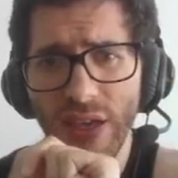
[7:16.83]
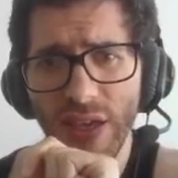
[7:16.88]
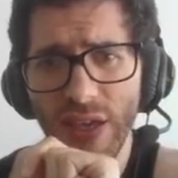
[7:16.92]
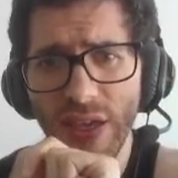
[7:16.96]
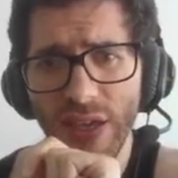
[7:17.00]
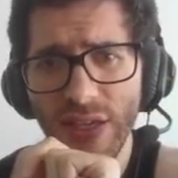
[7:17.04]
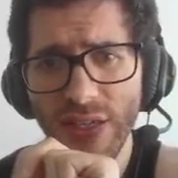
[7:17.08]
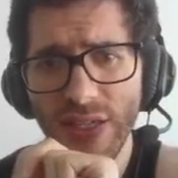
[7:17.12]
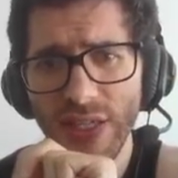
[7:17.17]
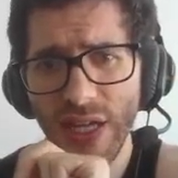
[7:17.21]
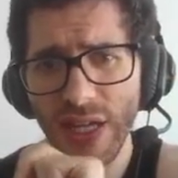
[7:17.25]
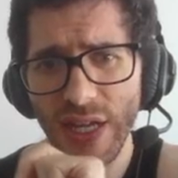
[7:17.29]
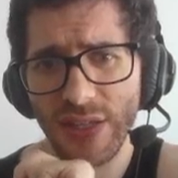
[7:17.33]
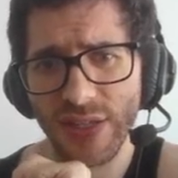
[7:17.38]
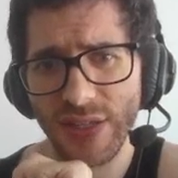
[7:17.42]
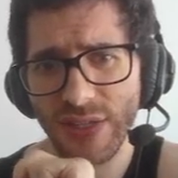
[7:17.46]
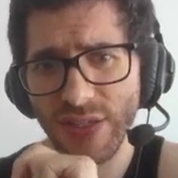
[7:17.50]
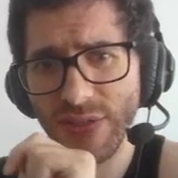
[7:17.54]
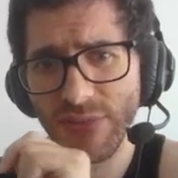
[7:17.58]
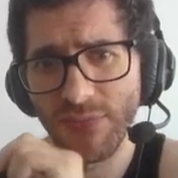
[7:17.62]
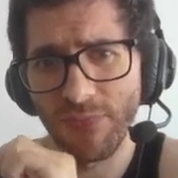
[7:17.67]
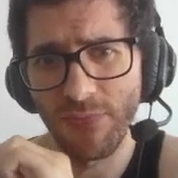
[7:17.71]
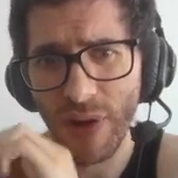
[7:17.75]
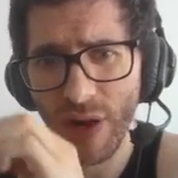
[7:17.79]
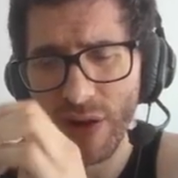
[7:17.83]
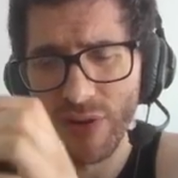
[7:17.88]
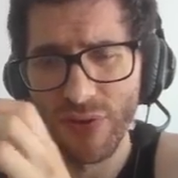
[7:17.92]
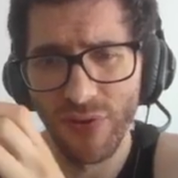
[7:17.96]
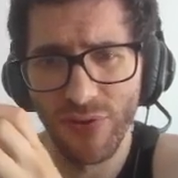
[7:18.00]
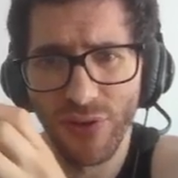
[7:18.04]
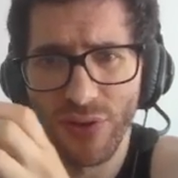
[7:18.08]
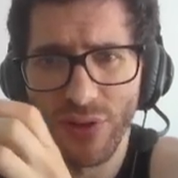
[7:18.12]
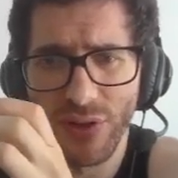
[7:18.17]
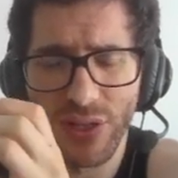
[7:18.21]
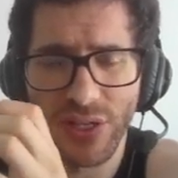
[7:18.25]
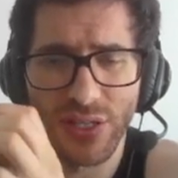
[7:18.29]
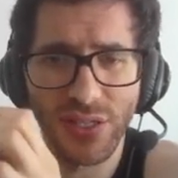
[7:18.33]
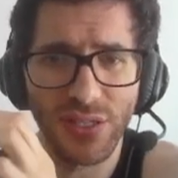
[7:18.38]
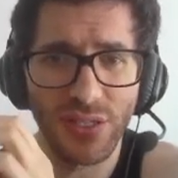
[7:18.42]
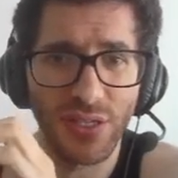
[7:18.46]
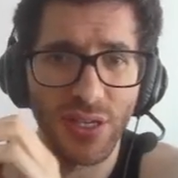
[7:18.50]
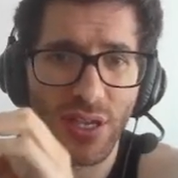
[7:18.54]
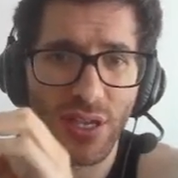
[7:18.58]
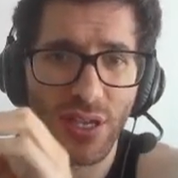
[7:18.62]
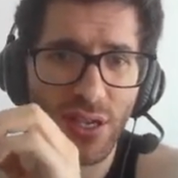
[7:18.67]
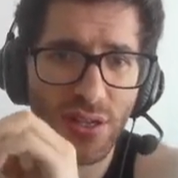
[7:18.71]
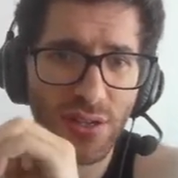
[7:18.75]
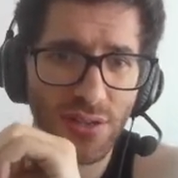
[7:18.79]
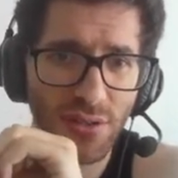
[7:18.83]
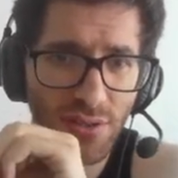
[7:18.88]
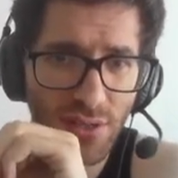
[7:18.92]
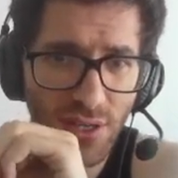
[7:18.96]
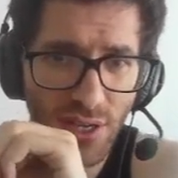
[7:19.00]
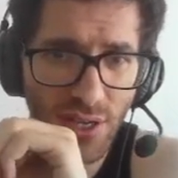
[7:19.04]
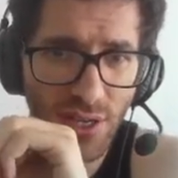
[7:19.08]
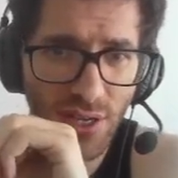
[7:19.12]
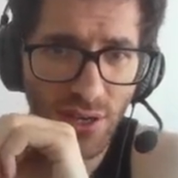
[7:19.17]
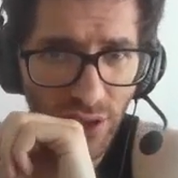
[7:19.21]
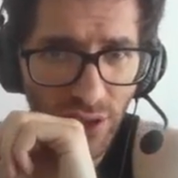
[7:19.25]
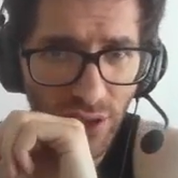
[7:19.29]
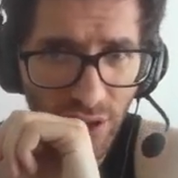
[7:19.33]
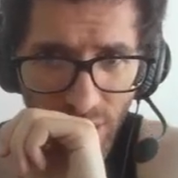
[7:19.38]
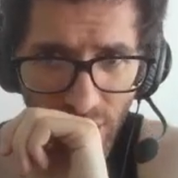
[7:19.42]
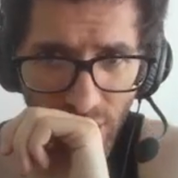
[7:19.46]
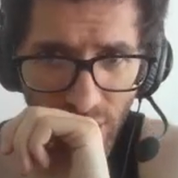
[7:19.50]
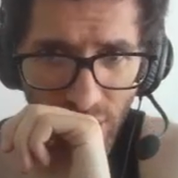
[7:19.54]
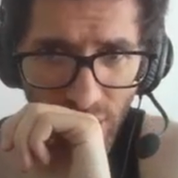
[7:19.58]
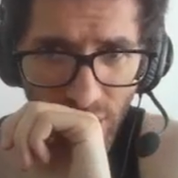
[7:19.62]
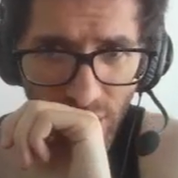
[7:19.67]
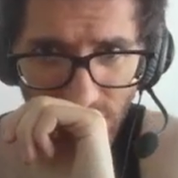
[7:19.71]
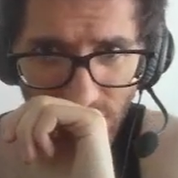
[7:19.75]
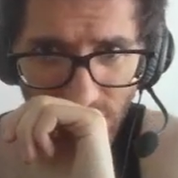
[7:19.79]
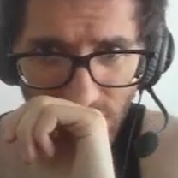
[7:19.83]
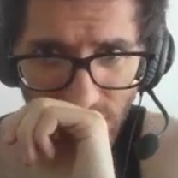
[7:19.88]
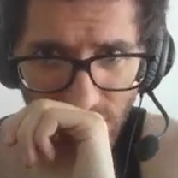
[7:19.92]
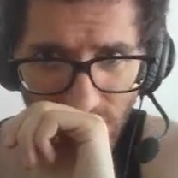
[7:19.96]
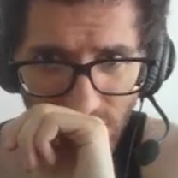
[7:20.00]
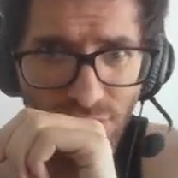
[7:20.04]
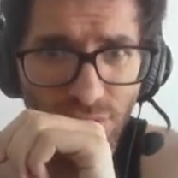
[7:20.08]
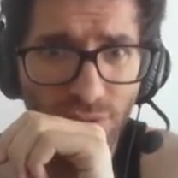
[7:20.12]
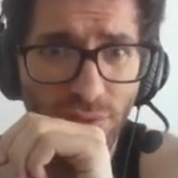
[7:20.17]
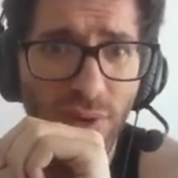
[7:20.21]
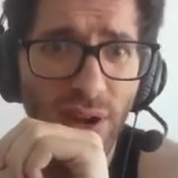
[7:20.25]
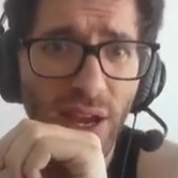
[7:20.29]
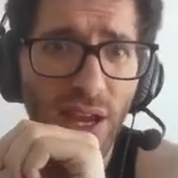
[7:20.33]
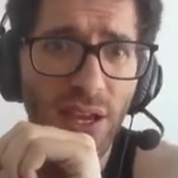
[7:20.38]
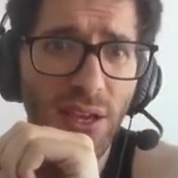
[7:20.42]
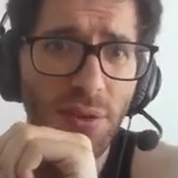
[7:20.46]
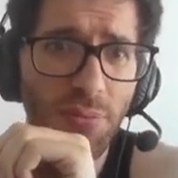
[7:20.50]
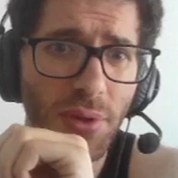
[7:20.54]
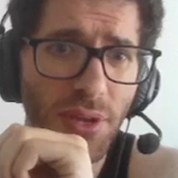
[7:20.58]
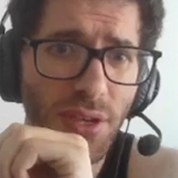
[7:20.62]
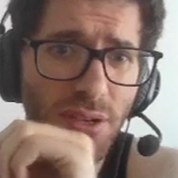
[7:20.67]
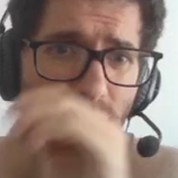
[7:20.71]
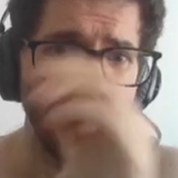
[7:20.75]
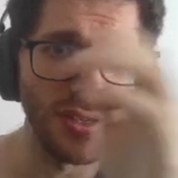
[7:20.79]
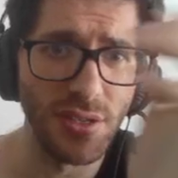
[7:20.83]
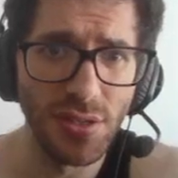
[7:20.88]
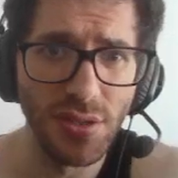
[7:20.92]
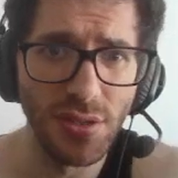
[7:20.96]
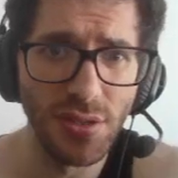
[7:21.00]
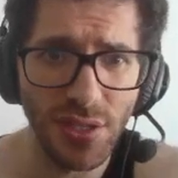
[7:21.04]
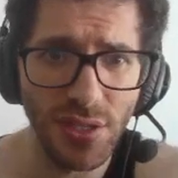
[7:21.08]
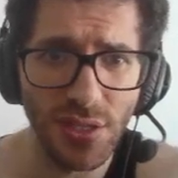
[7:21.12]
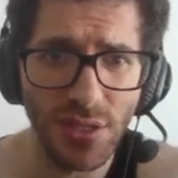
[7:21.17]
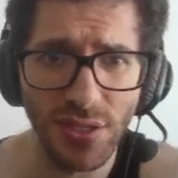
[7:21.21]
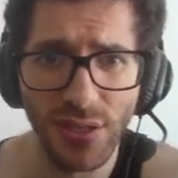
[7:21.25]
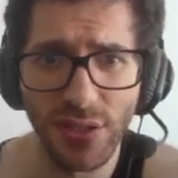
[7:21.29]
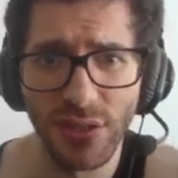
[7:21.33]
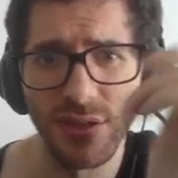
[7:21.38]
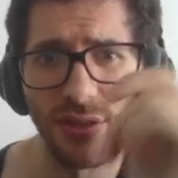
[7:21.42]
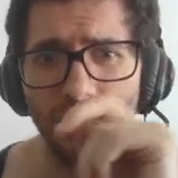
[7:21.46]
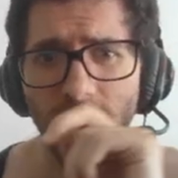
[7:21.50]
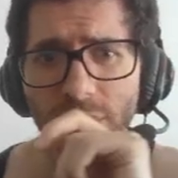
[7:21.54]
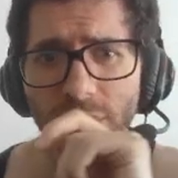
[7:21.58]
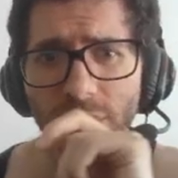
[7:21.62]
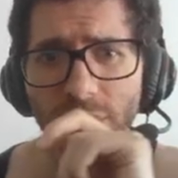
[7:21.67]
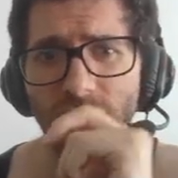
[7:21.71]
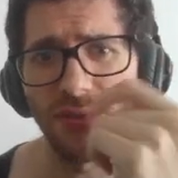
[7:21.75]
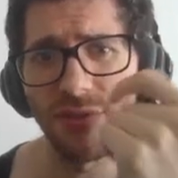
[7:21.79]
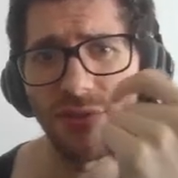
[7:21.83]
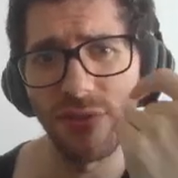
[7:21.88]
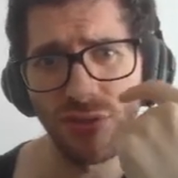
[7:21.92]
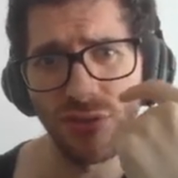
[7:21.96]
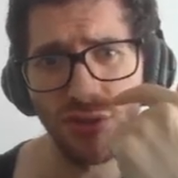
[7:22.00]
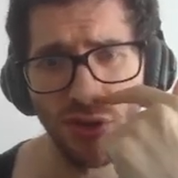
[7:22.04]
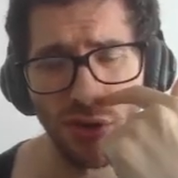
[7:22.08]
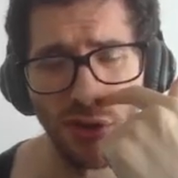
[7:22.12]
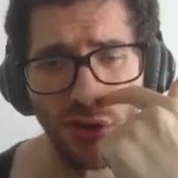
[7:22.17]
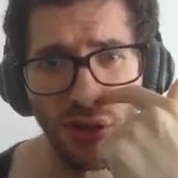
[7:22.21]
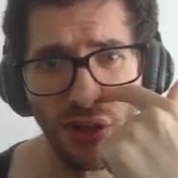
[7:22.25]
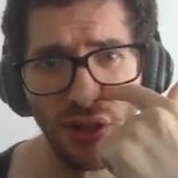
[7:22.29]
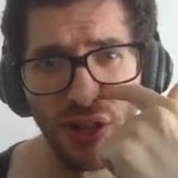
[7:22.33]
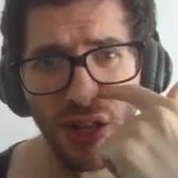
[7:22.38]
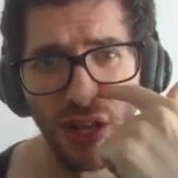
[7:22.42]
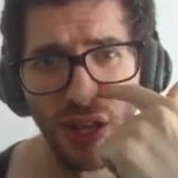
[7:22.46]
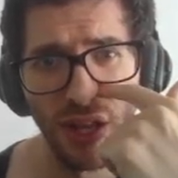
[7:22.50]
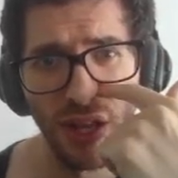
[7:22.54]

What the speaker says: is not as powerful as saying having a knight on the 6th rank because it loses a little bit of control.